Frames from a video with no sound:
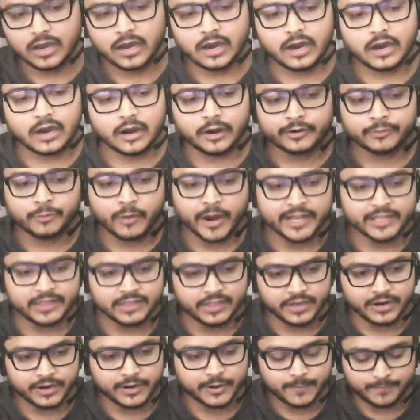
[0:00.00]
are right
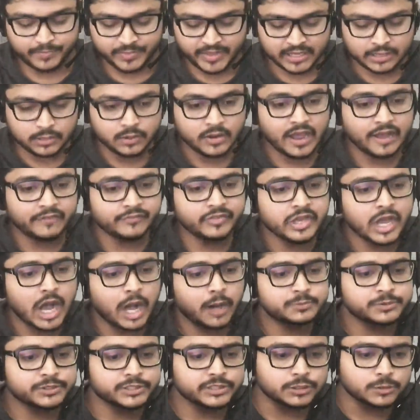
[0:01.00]
there, and you have the
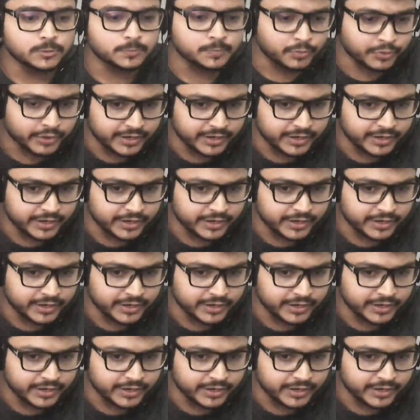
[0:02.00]
option to